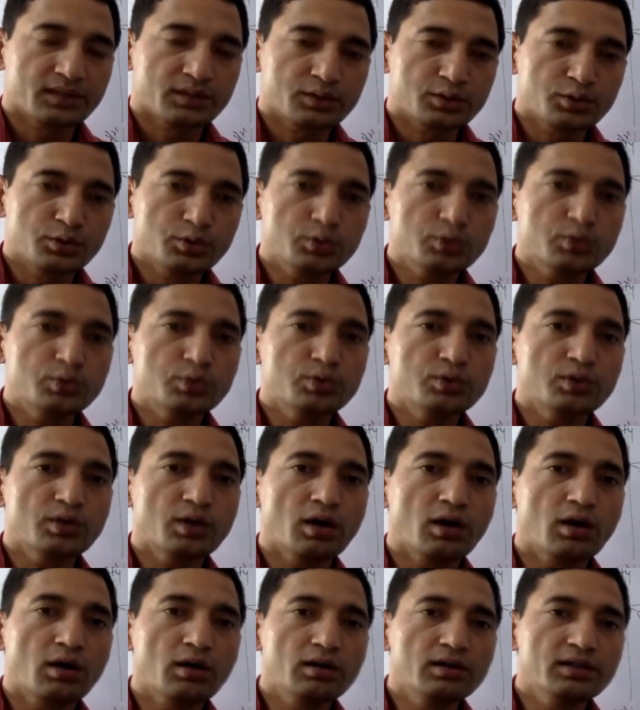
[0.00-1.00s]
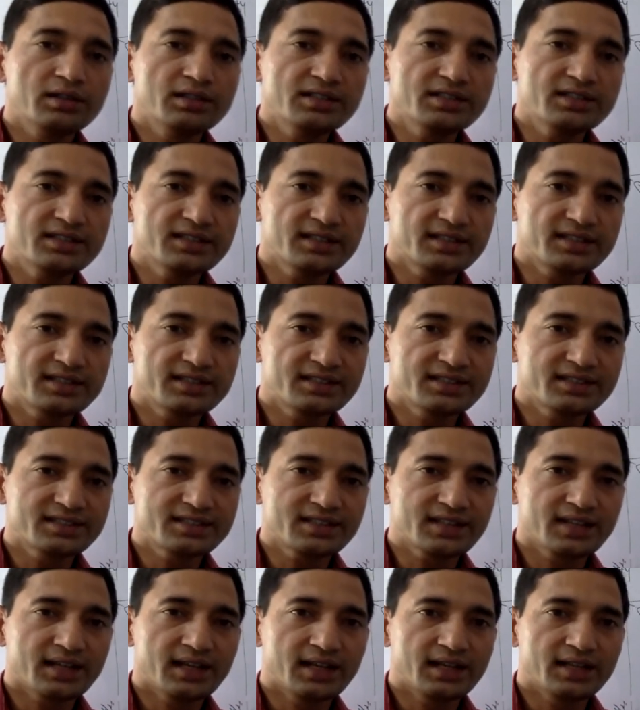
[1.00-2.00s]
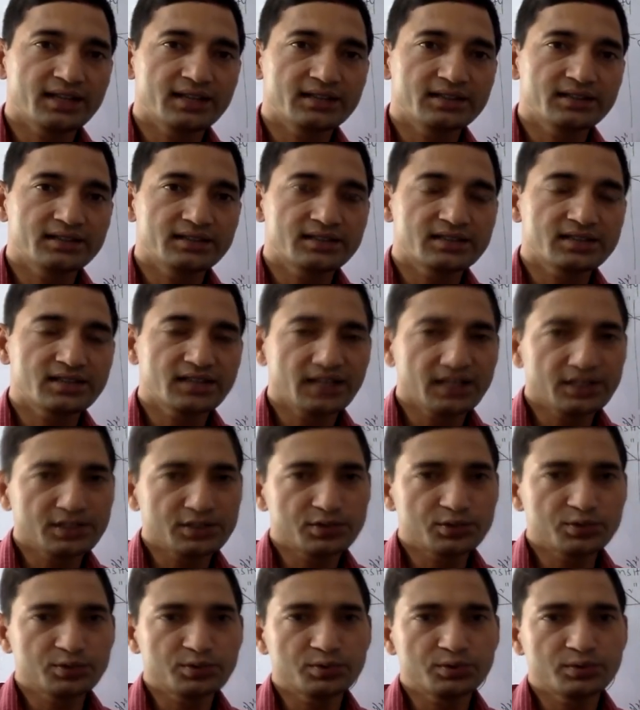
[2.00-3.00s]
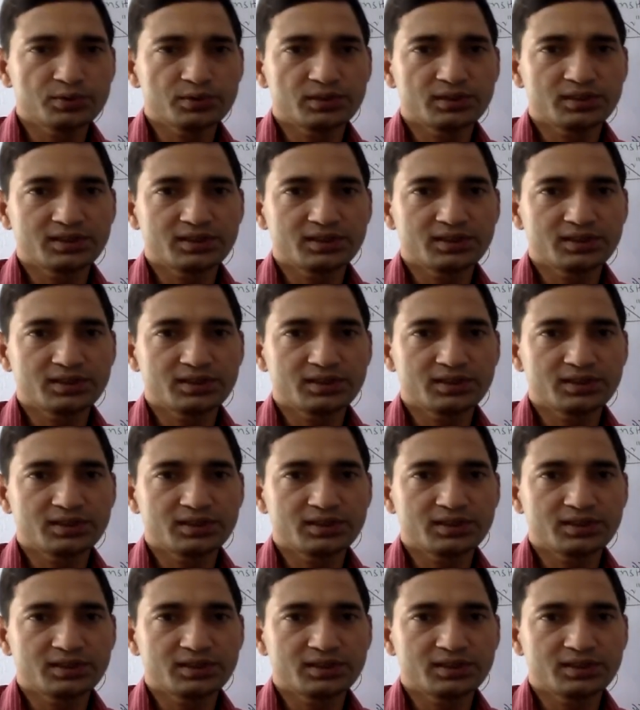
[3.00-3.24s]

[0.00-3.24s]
go through all these lectures and try to